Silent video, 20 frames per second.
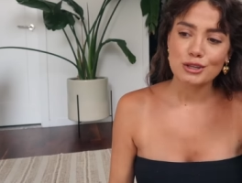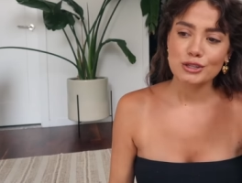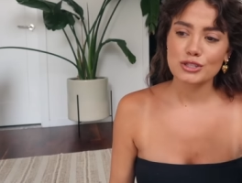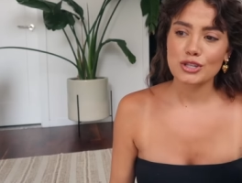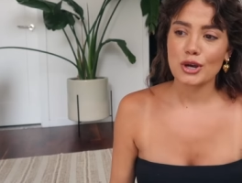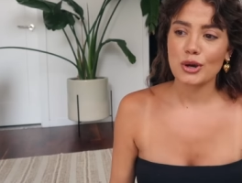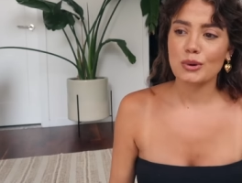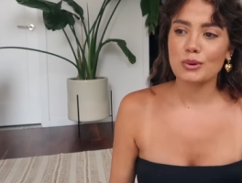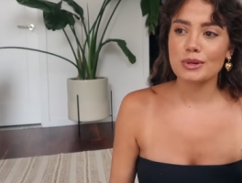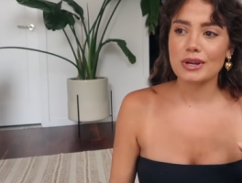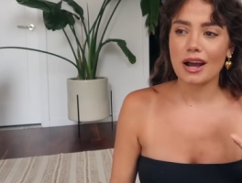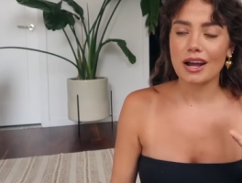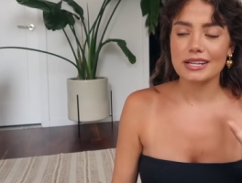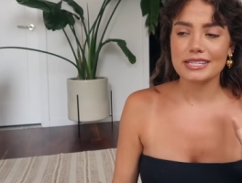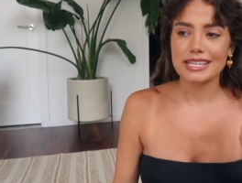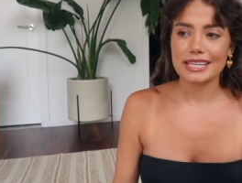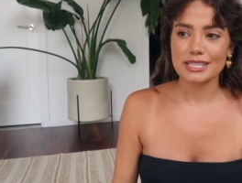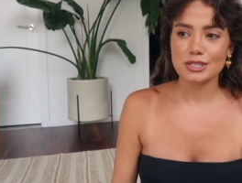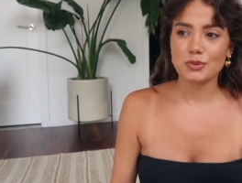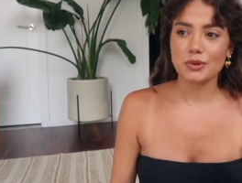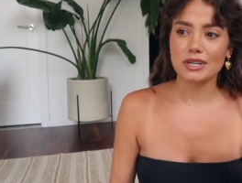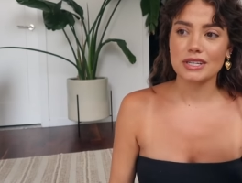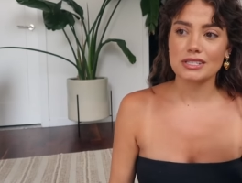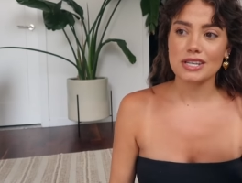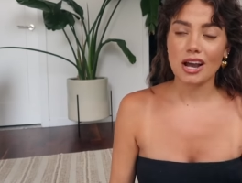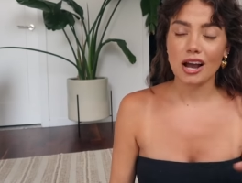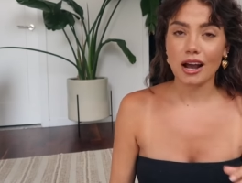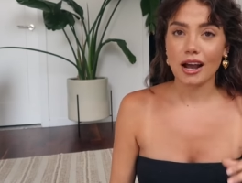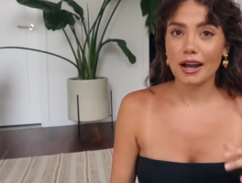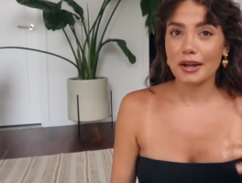So on days where it's
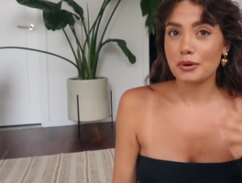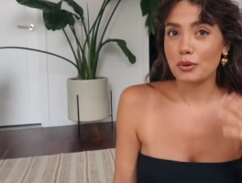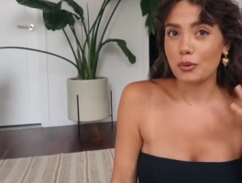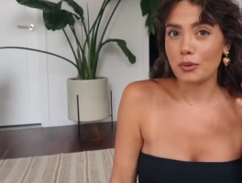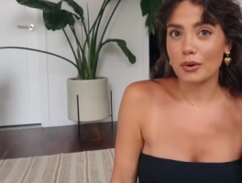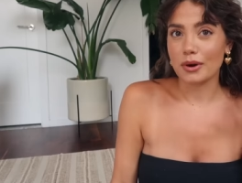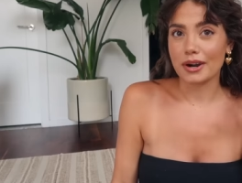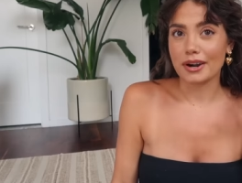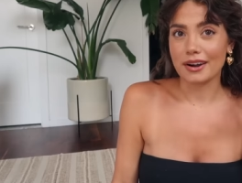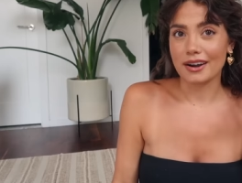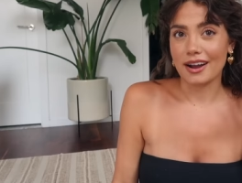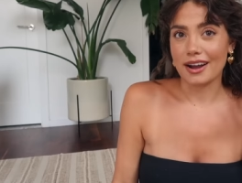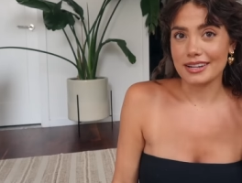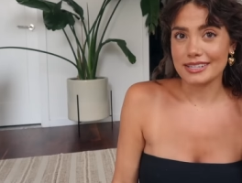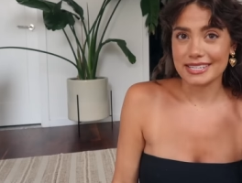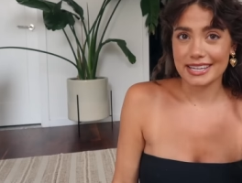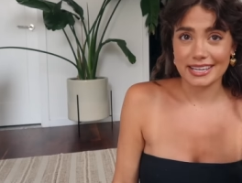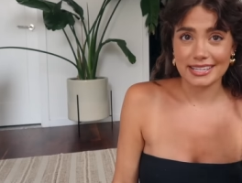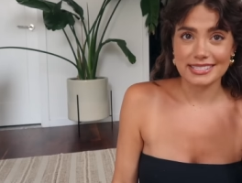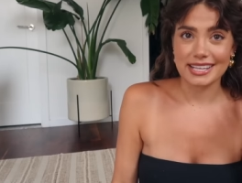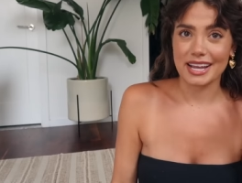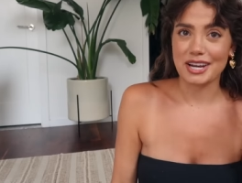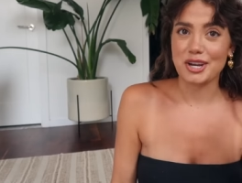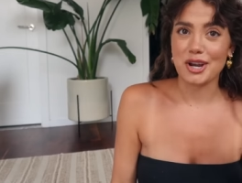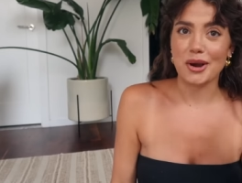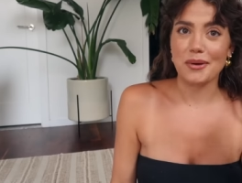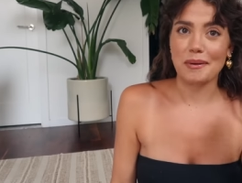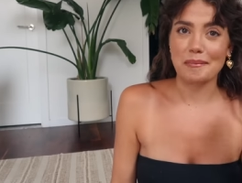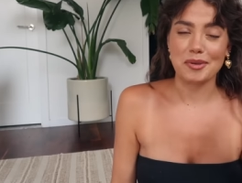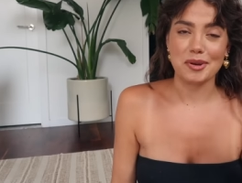hot or on days I
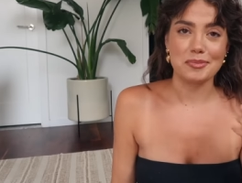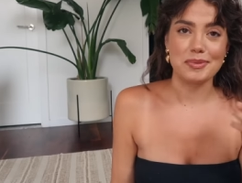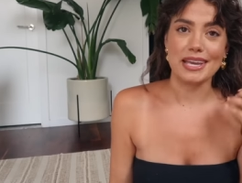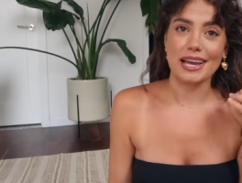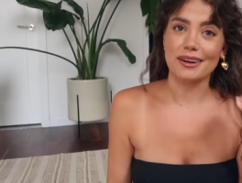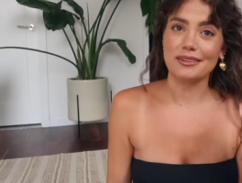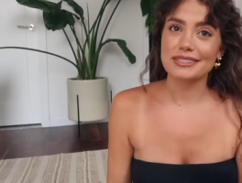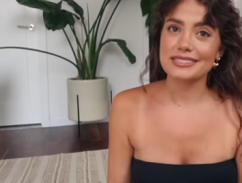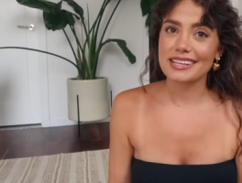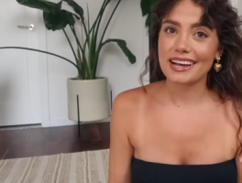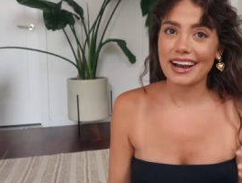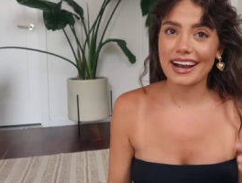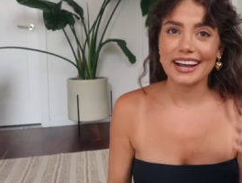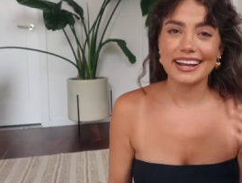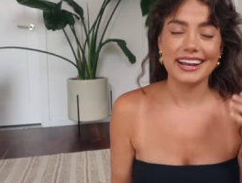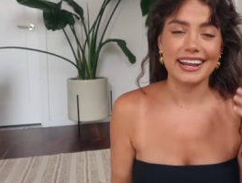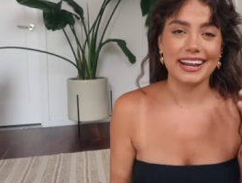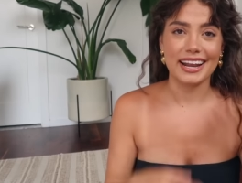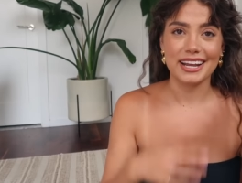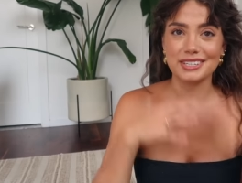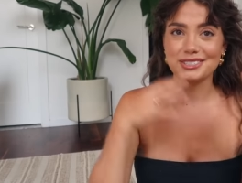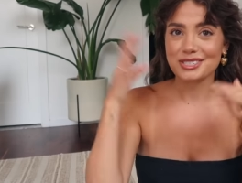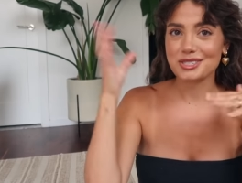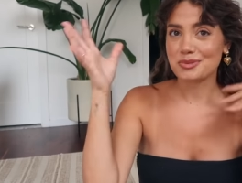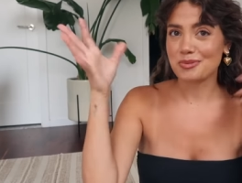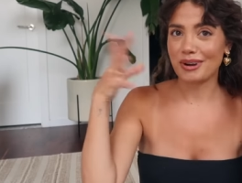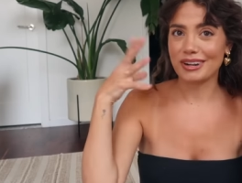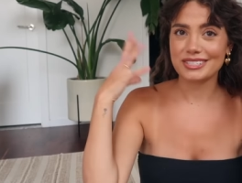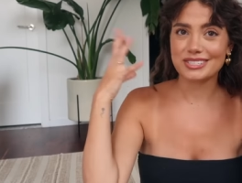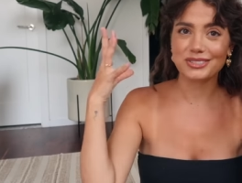know I'm gonna be outside and I
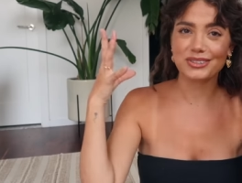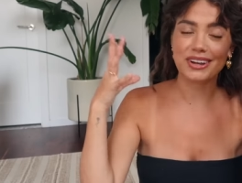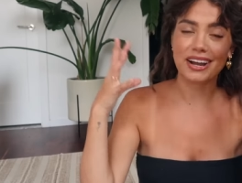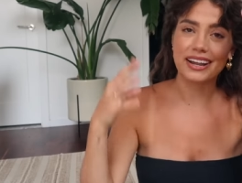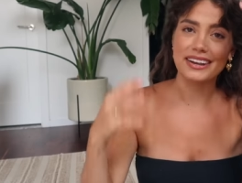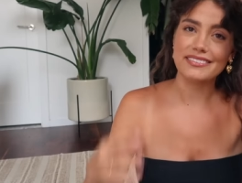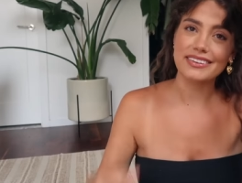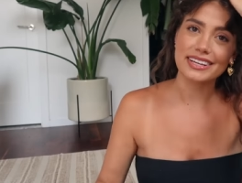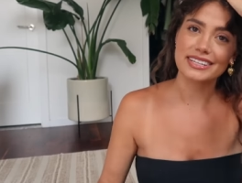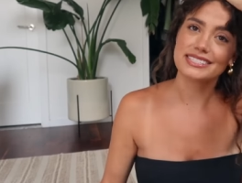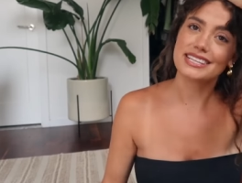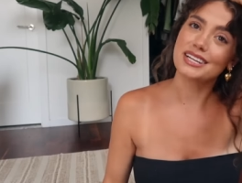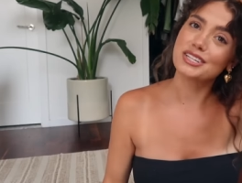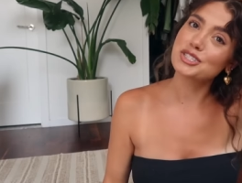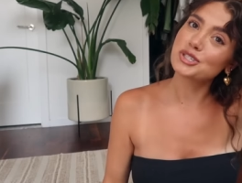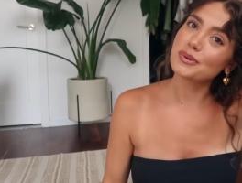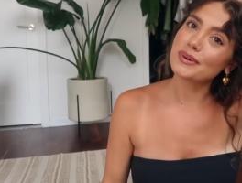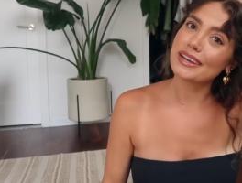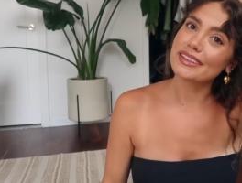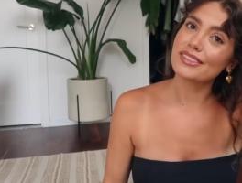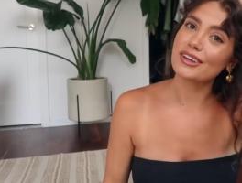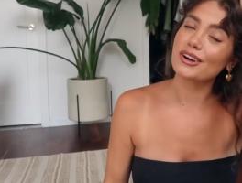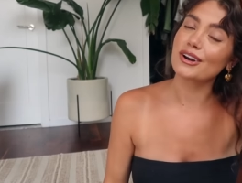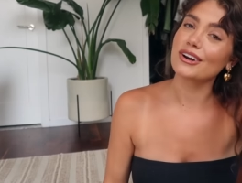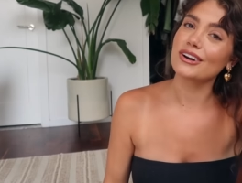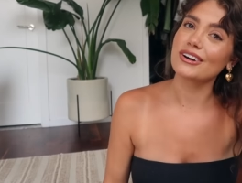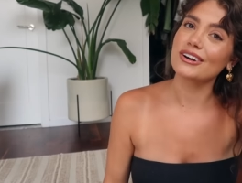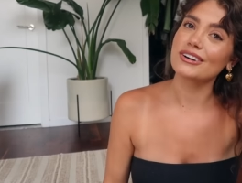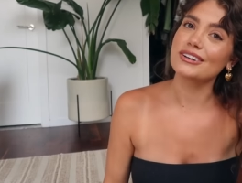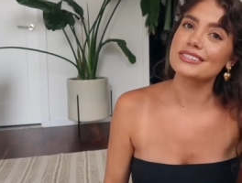just want to kind of accentuate the
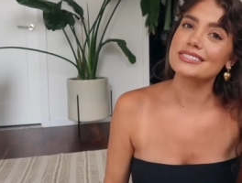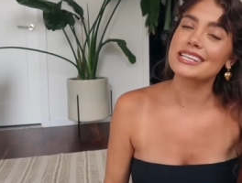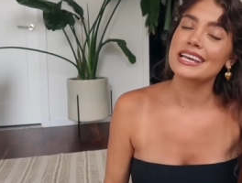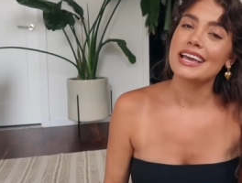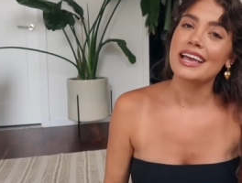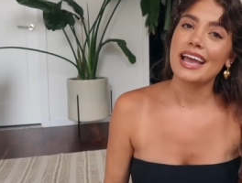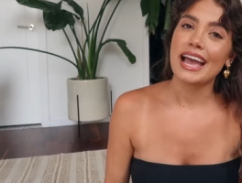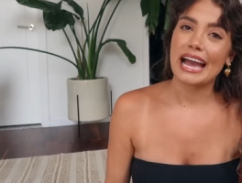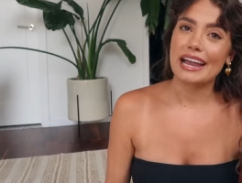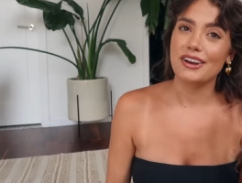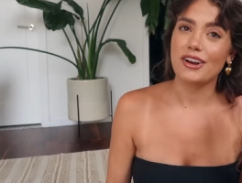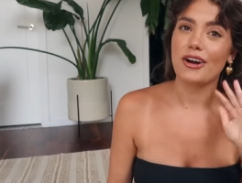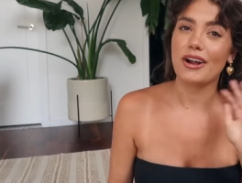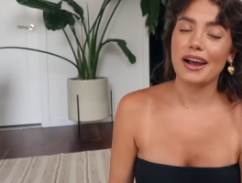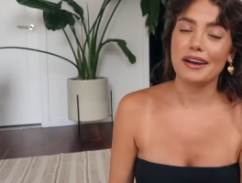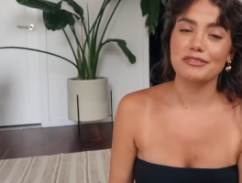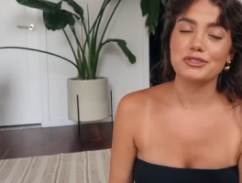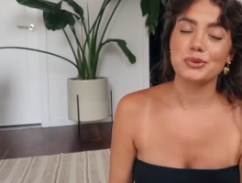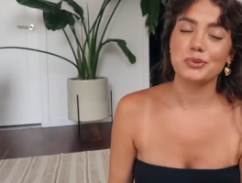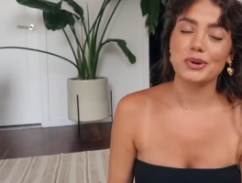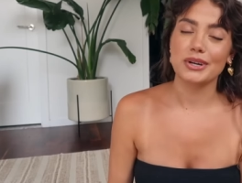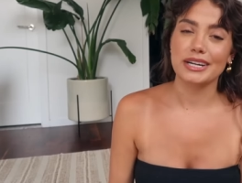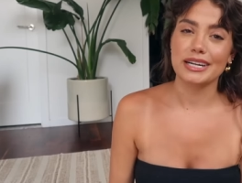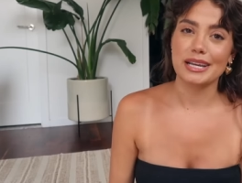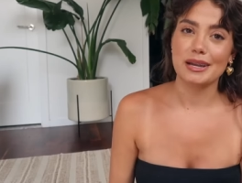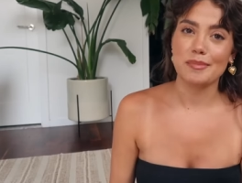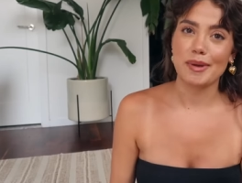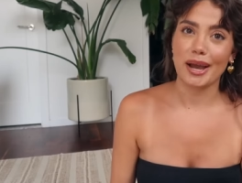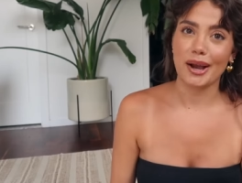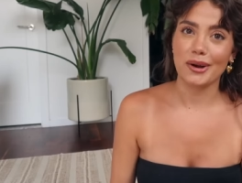curls and not have to
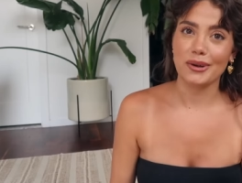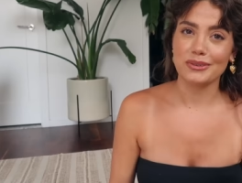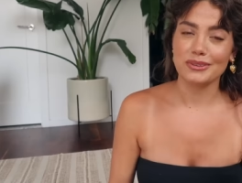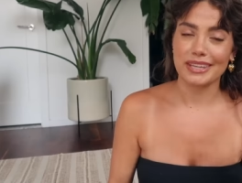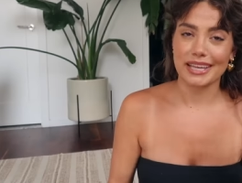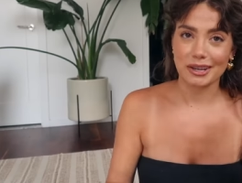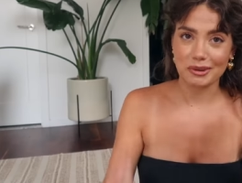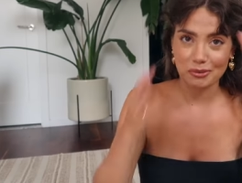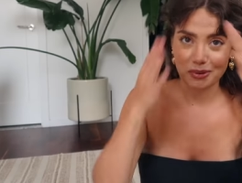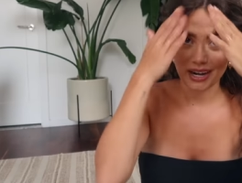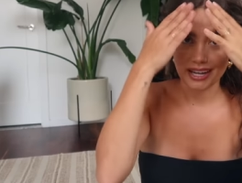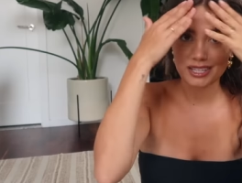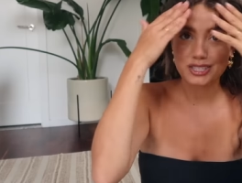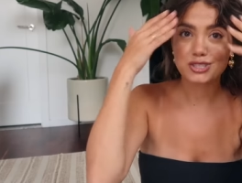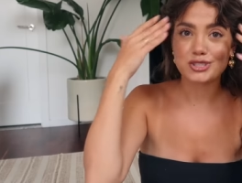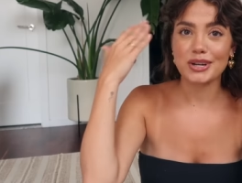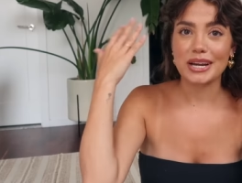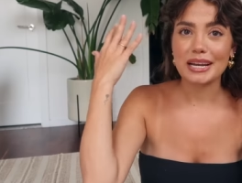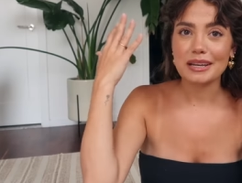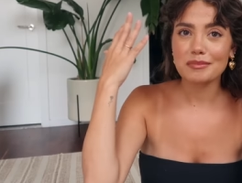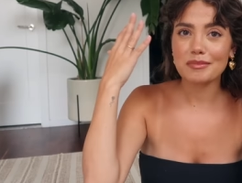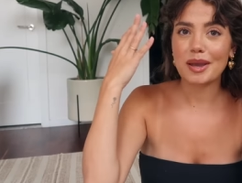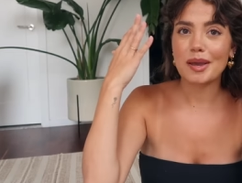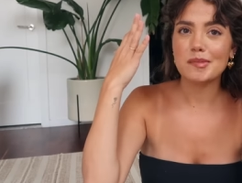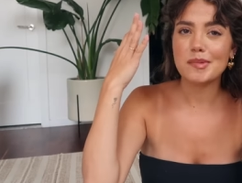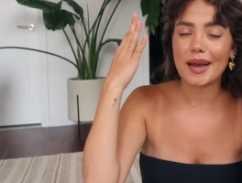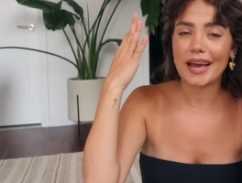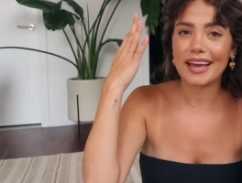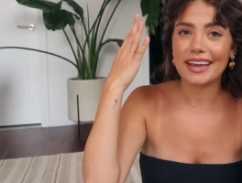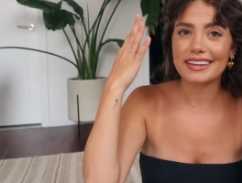worry about like when I straighten my
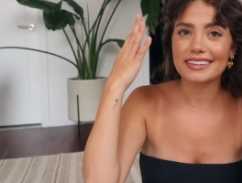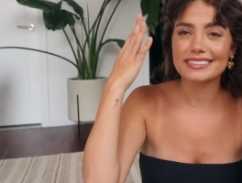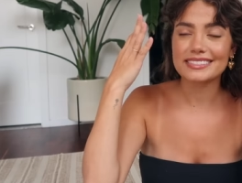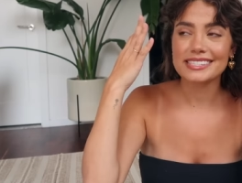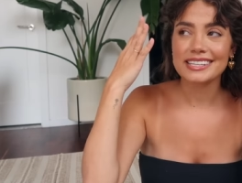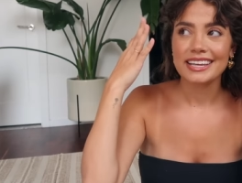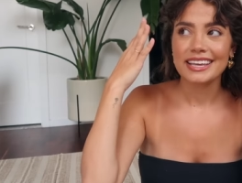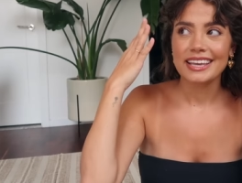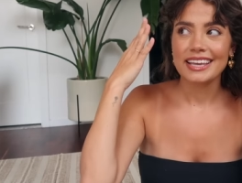my bangs.